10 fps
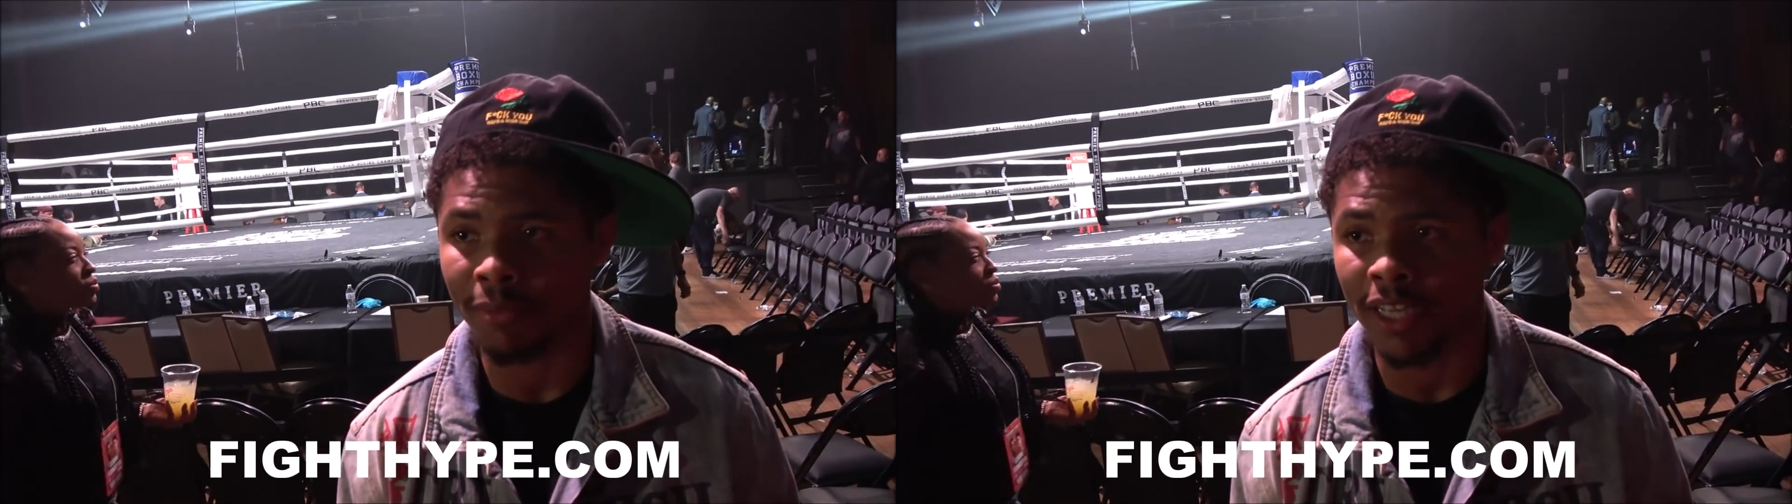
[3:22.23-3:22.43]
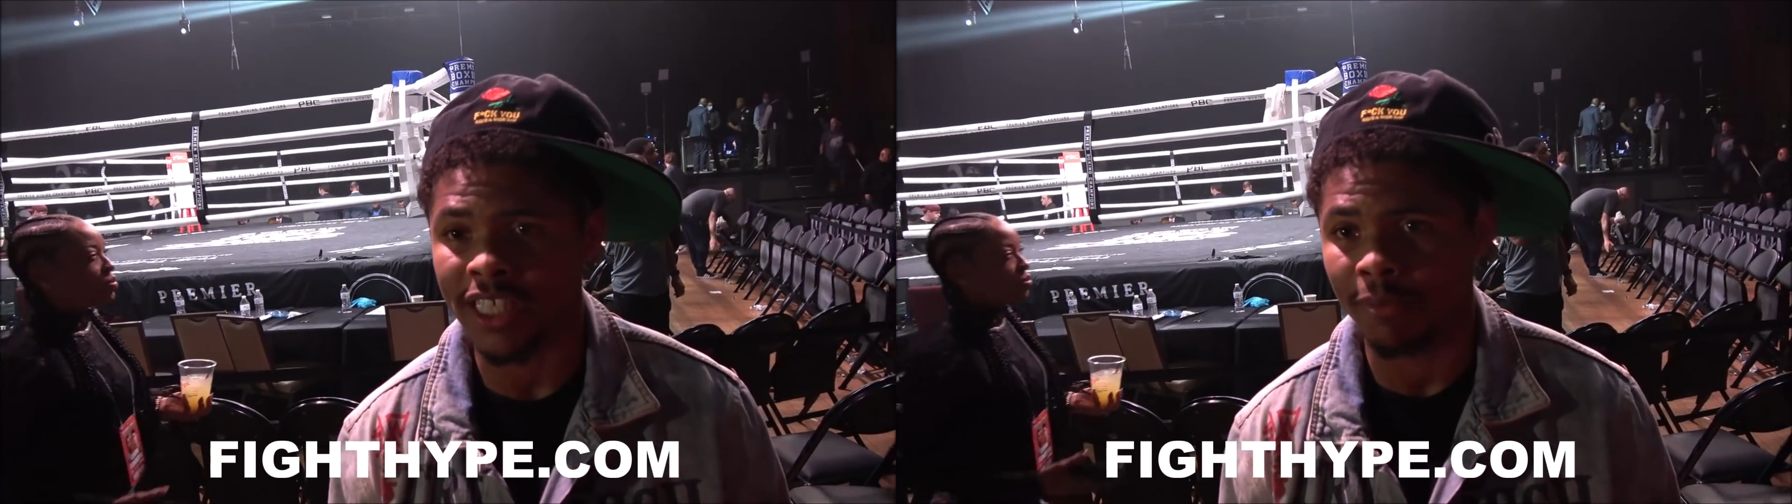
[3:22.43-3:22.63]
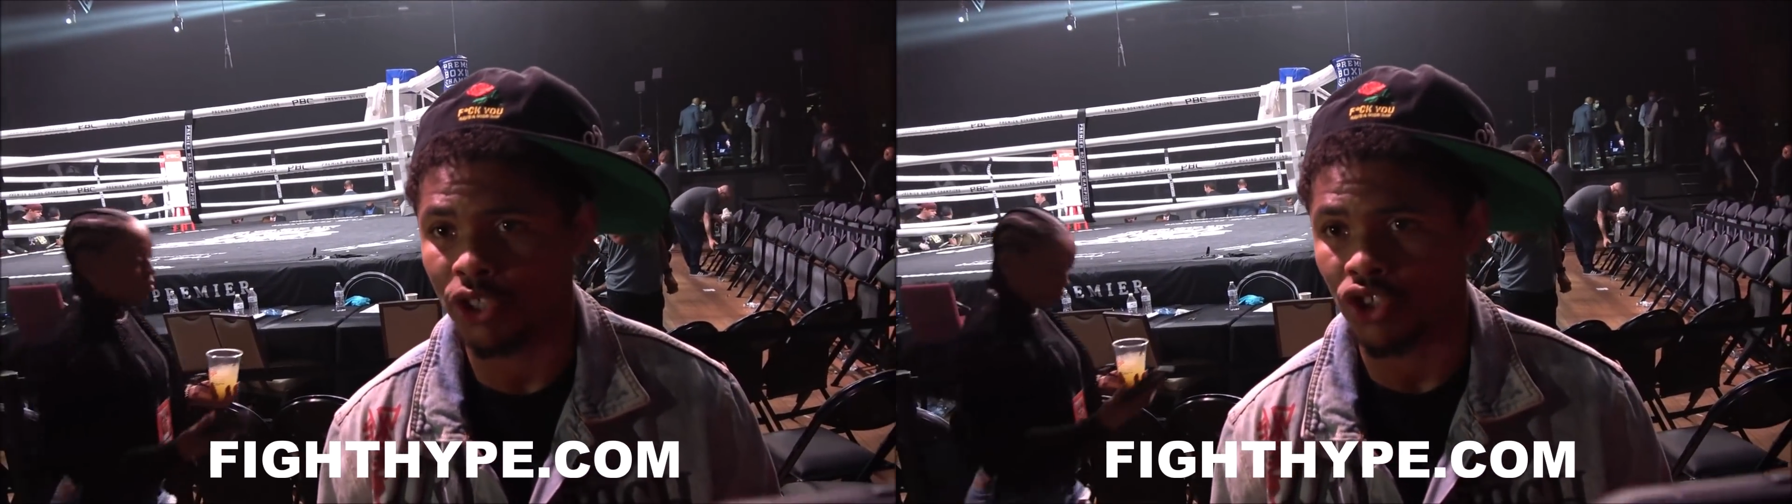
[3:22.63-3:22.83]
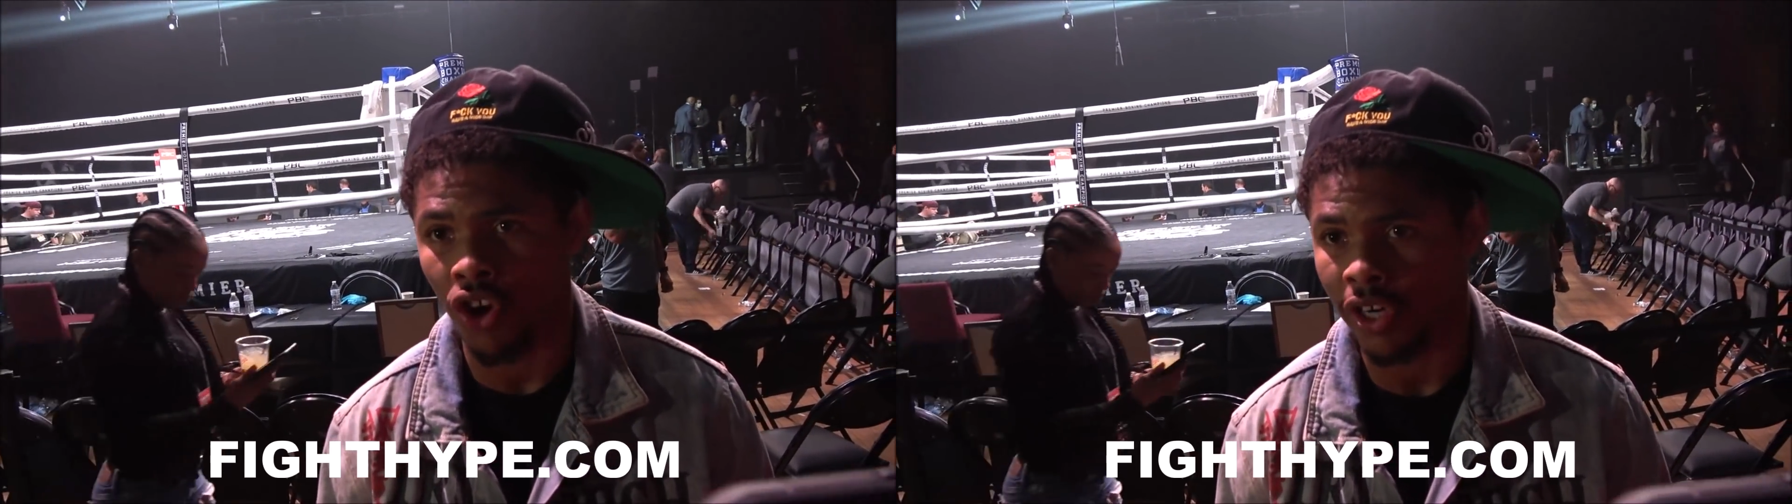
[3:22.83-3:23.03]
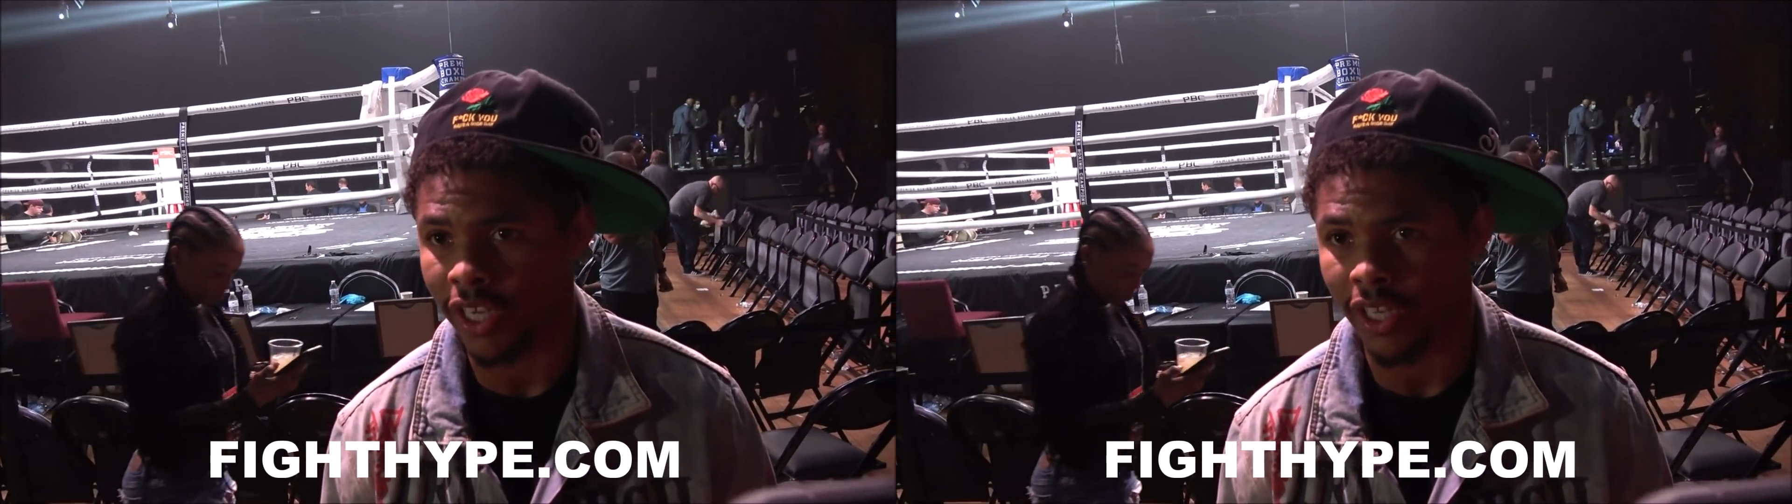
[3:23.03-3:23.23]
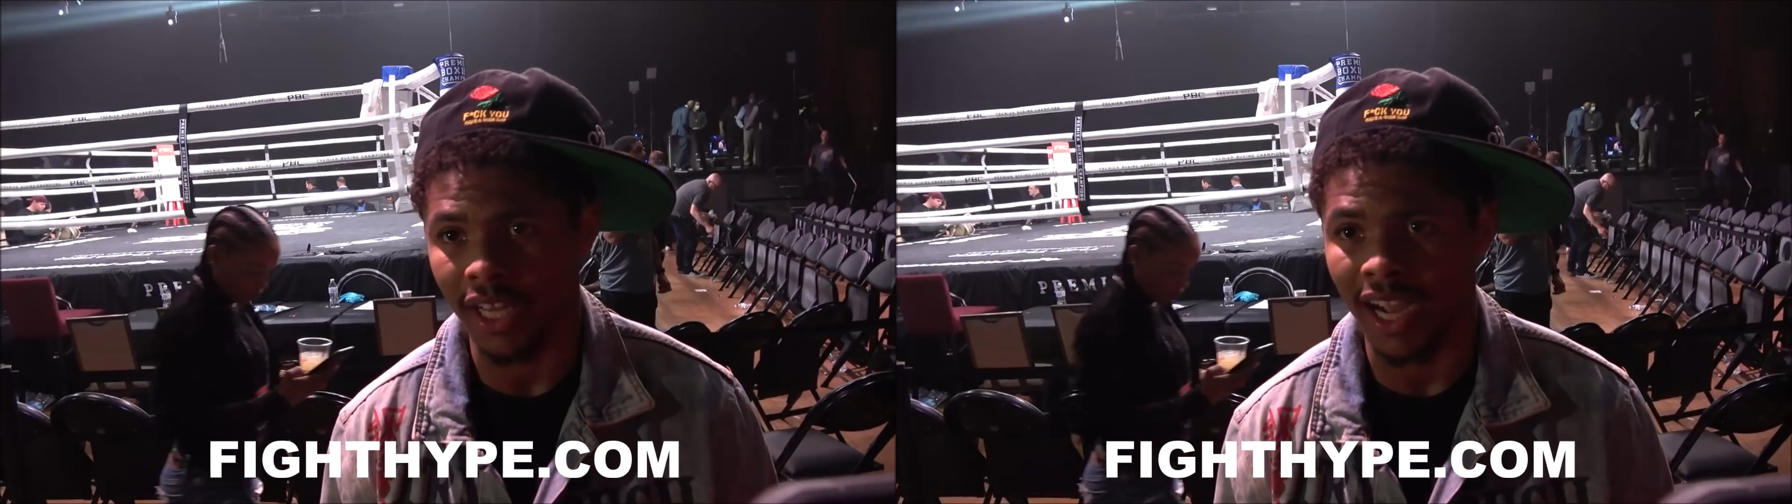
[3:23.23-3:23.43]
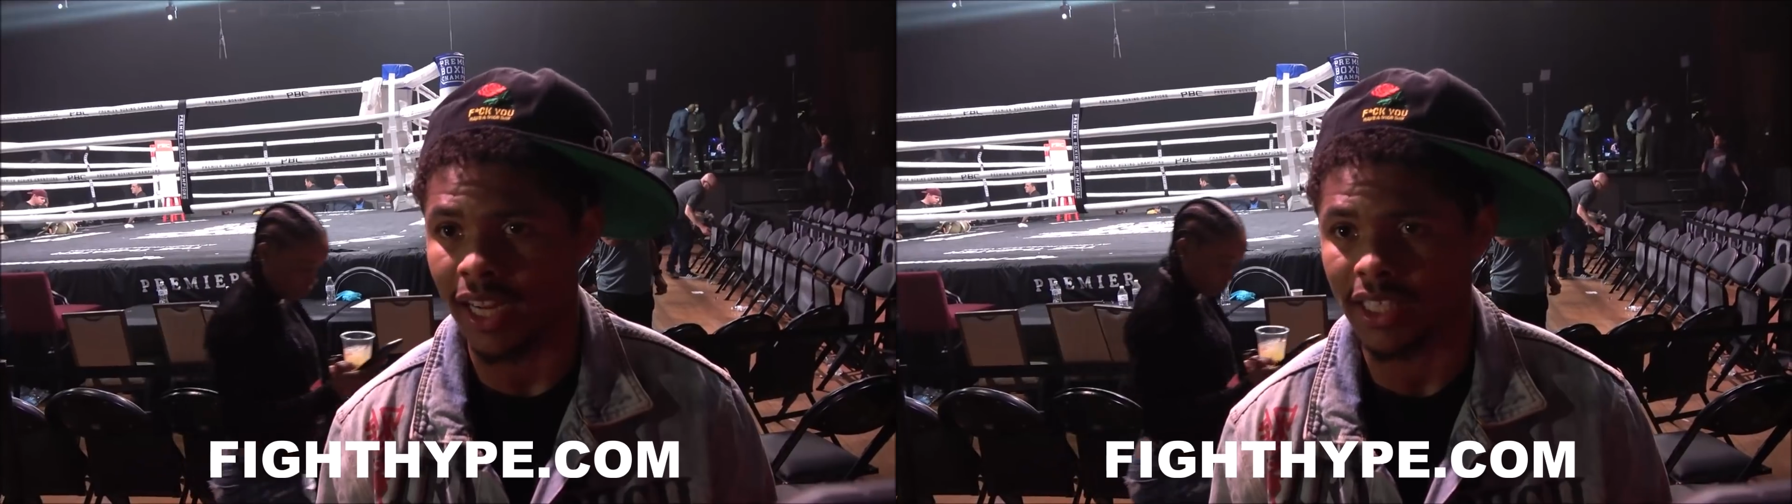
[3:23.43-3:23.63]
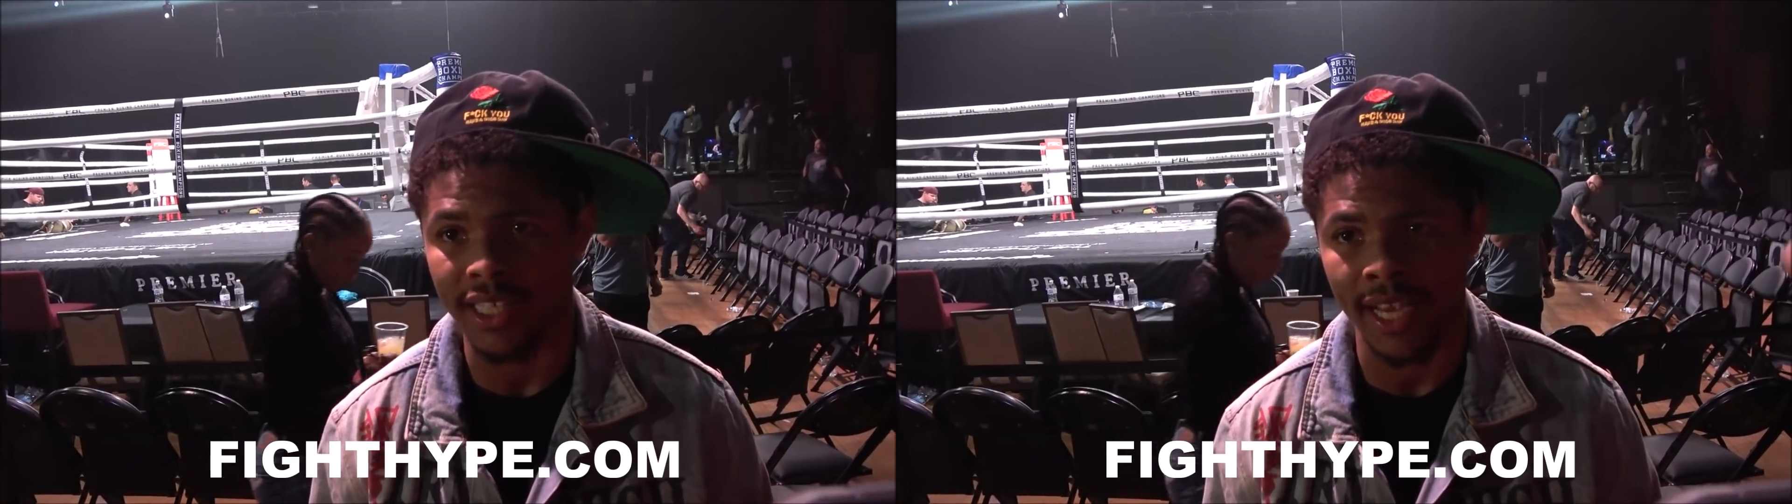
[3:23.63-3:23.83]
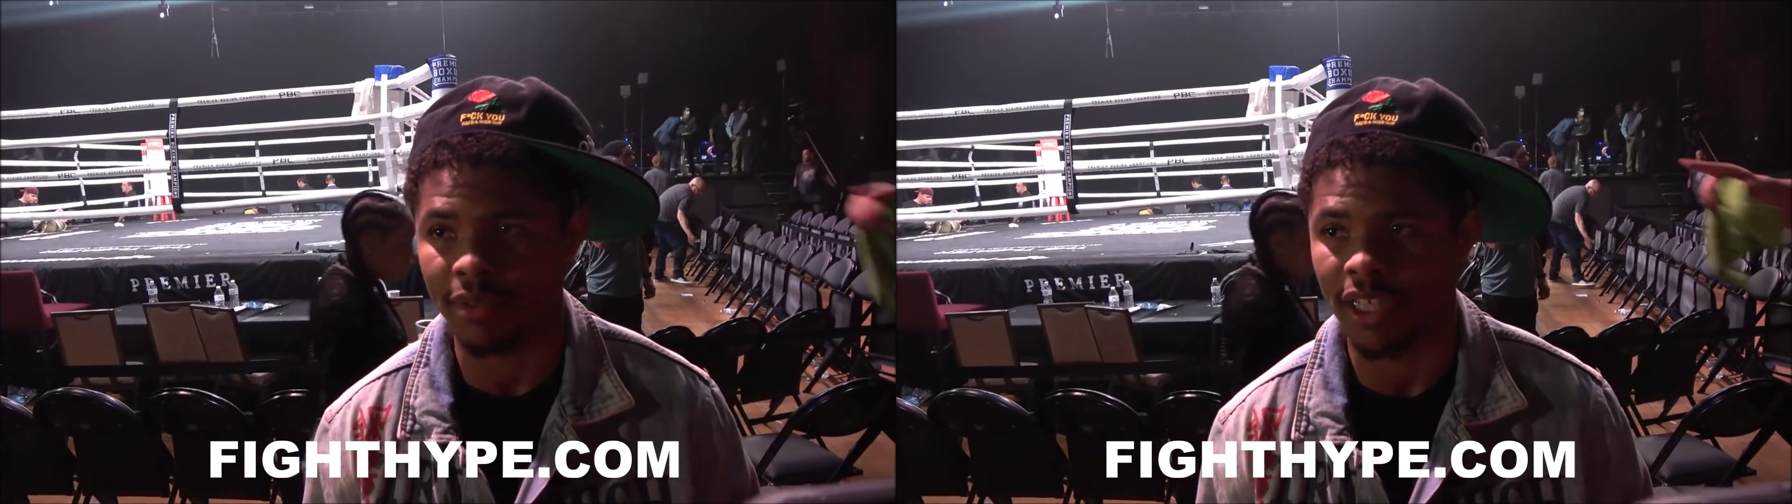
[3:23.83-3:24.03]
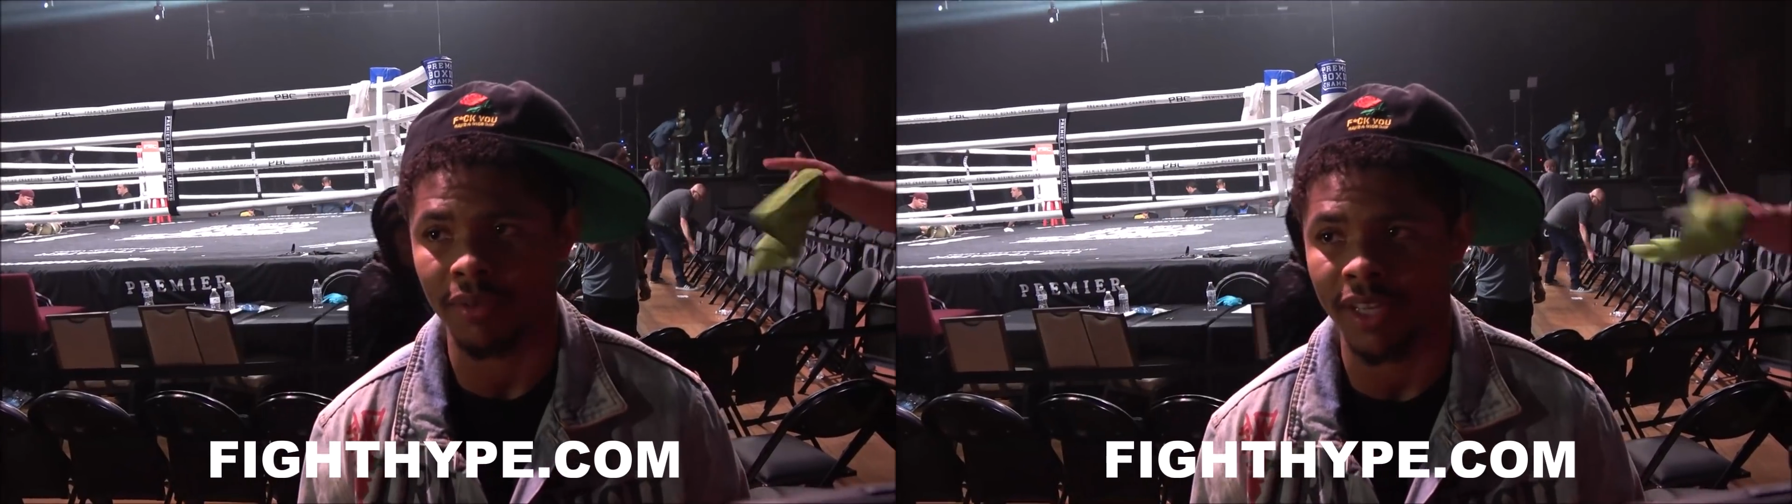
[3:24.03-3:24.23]
my team is strong, and I got the same
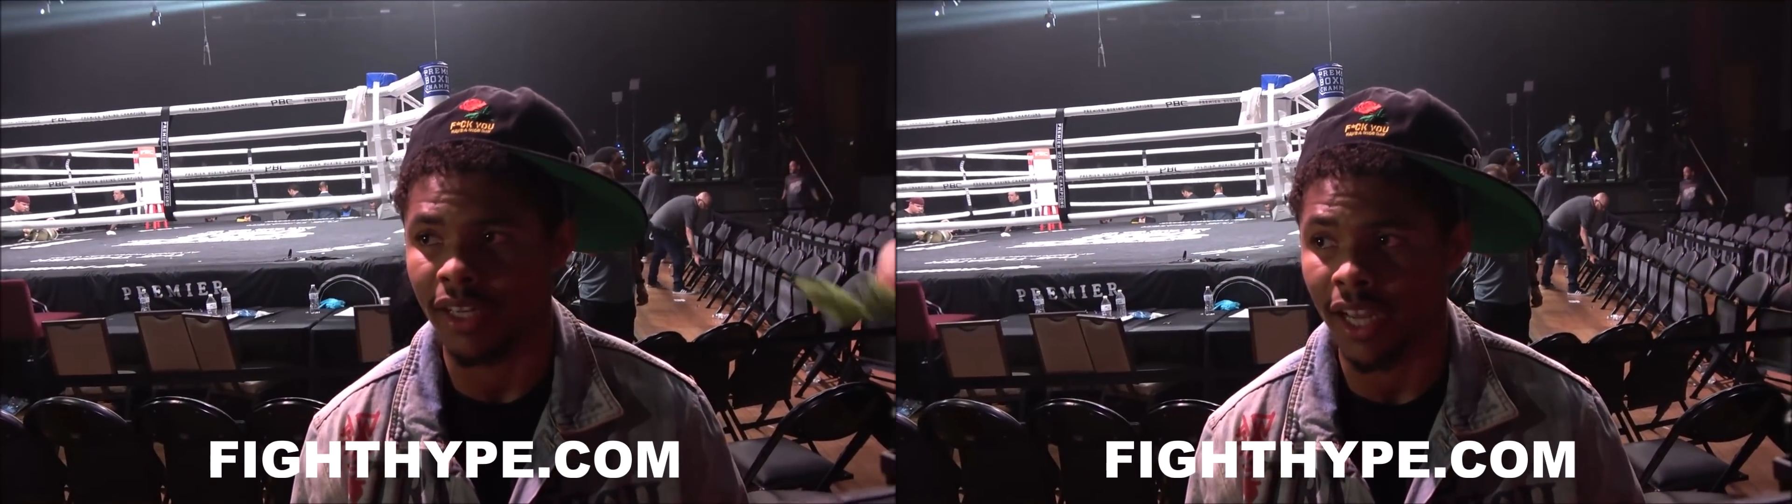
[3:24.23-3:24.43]
team